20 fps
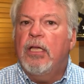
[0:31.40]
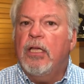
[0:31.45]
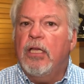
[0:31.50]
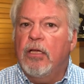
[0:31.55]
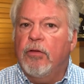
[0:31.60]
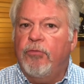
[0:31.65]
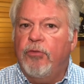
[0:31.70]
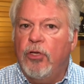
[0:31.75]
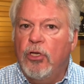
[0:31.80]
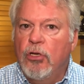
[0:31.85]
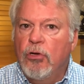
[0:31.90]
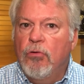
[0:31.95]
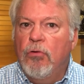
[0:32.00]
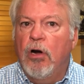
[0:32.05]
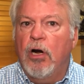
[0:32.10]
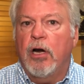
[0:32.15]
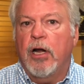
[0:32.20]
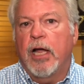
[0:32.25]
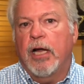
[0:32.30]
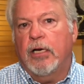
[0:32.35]
If you
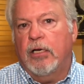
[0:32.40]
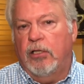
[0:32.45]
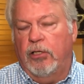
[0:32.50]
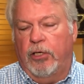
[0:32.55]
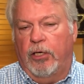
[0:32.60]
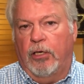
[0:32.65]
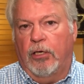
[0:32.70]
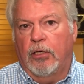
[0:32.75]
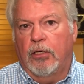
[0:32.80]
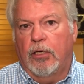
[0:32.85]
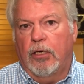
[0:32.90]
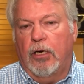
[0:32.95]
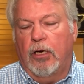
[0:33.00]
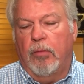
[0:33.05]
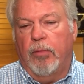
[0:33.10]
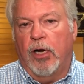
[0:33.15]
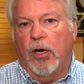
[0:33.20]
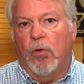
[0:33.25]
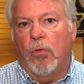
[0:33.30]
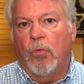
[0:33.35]
are not clear
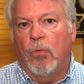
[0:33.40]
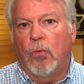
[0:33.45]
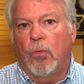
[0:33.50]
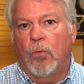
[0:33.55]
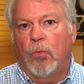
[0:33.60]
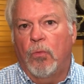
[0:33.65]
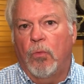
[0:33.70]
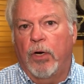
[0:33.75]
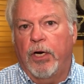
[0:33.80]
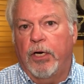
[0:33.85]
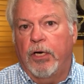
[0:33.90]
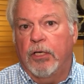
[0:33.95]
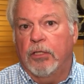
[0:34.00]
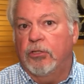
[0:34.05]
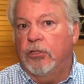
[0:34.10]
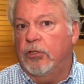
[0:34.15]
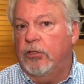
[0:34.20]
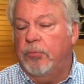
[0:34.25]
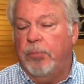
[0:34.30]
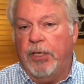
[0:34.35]
about what it
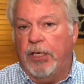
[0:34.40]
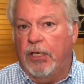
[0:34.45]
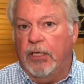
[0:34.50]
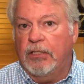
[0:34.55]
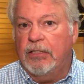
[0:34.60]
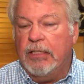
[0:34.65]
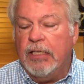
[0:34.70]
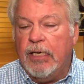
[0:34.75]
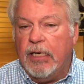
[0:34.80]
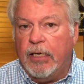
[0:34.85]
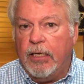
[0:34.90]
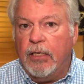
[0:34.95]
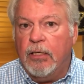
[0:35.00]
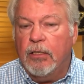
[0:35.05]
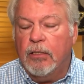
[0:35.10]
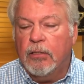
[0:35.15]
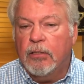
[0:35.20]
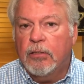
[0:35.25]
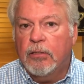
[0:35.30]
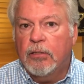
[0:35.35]
is that's being assigned,
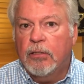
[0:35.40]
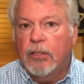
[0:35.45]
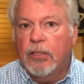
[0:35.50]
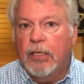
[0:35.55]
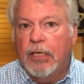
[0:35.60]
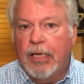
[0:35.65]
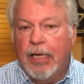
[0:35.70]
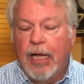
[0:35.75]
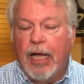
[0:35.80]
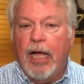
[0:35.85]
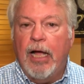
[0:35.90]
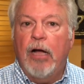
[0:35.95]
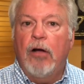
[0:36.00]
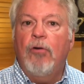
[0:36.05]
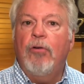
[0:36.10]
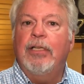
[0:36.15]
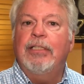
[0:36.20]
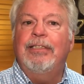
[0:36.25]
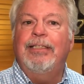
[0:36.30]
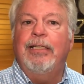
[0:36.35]

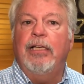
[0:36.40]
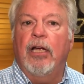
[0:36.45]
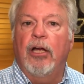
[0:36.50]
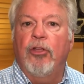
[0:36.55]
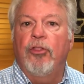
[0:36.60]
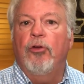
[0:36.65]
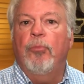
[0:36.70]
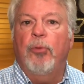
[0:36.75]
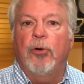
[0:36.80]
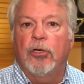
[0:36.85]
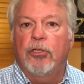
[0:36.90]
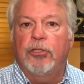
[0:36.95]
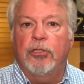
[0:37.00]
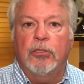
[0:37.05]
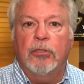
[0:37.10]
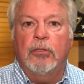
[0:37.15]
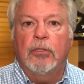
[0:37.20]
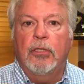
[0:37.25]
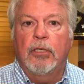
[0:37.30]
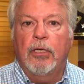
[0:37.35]
how is the other
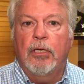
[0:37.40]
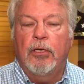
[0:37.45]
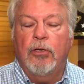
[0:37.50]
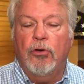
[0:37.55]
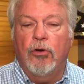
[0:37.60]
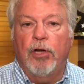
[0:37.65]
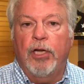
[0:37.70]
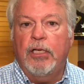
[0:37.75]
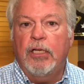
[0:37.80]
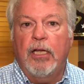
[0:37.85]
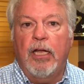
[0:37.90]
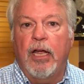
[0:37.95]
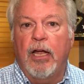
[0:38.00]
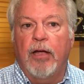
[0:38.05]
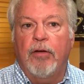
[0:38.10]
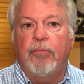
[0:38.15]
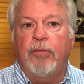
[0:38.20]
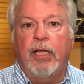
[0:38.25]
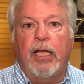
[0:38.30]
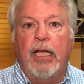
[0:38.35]
person going to
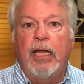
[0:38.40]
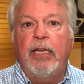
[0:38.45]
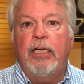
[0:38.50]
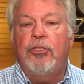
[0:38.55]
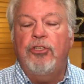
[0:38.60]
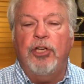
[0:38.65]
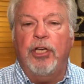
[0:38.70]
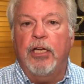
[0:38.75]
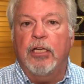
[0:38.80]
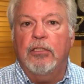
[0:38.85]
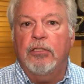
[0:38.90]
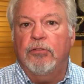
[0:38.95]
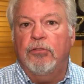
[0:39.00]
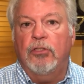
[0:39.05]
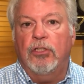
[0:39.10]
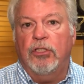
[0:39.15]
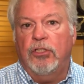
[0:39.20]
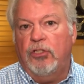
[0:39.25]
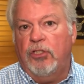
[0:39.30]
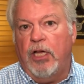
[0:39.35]
have any chance of
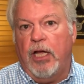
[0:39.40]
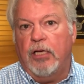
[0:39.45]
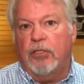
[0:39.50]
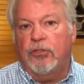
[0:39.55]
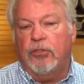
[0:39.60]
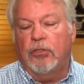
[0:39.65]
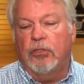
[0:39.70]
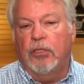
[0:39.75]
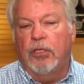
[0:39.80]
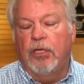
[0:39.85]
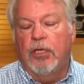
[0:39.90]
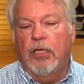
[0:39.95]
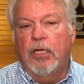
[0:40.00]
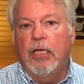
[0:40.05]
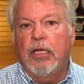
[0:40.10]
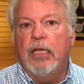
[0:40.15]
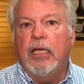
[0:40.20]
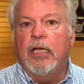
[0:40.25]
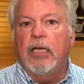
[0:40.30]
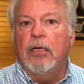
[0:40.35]
success
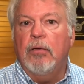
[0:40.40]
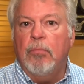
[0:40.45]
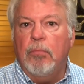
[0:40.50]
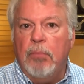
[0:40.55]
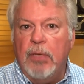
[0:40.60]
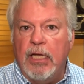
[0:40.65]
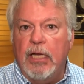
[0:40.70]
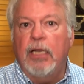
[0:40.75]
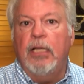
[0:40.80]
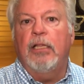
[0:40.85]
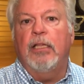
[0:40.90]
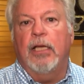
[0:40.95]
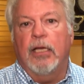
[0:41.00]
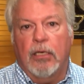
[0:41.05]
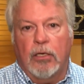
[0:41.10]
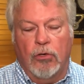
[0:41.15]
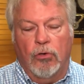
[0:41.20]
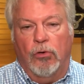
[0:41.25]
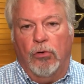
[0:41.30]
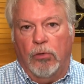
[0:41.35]
in meeting
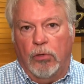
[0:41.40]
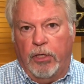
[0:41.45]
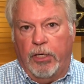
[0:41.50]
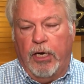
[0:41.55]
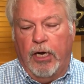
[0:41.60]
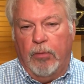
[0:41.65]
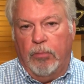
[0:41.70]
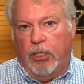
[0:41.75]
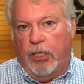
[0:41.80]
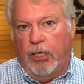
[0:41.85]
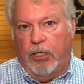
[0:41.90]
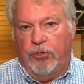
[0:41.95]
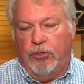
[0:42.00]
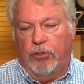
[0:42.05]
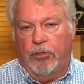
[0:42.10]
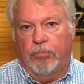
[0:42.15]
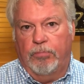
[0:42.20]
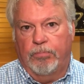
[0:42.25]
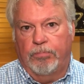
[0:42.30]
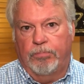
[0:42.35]
that goal and obligation?